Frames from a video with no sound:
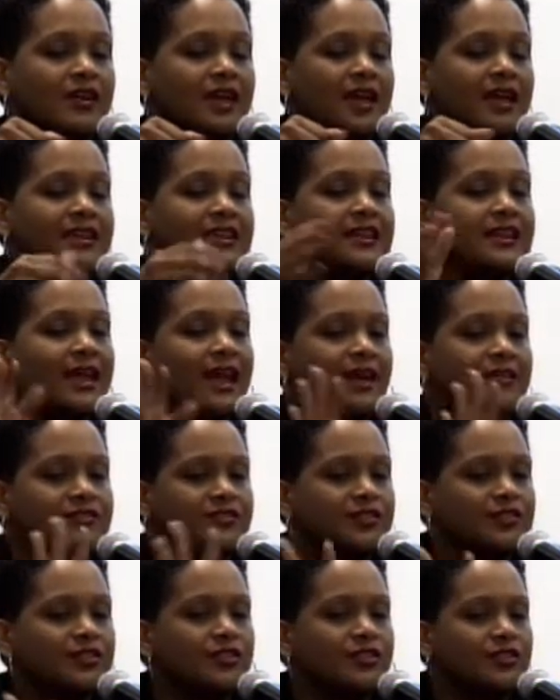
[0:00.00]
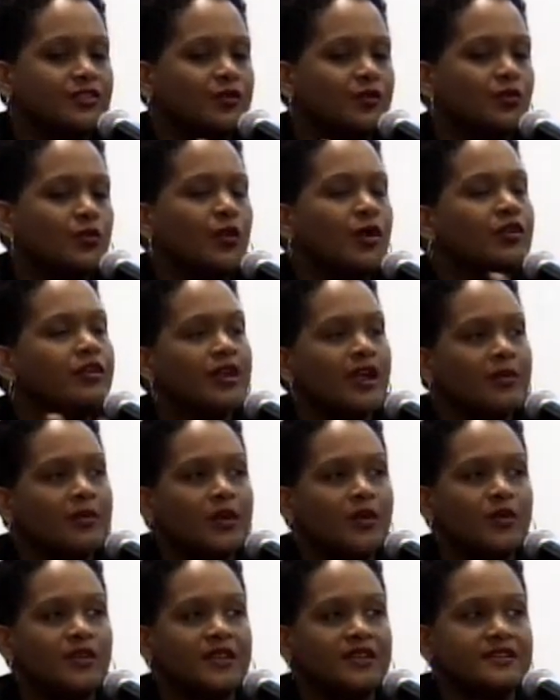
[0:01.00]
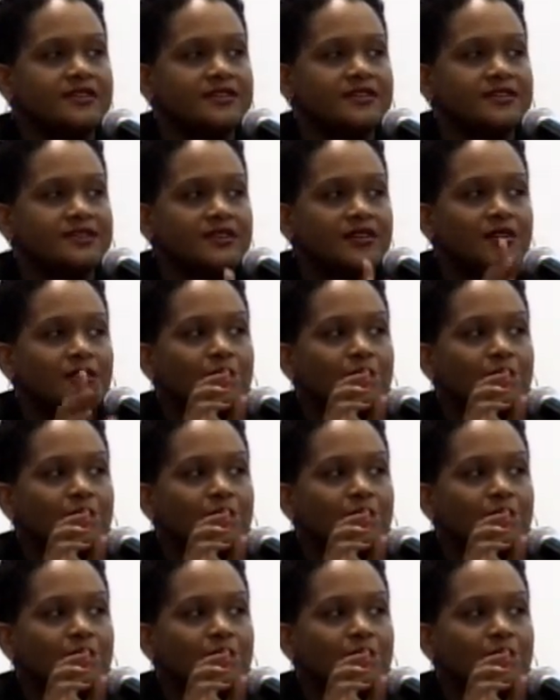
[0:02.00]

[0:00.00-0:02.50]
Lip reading: didn't have to worry about this.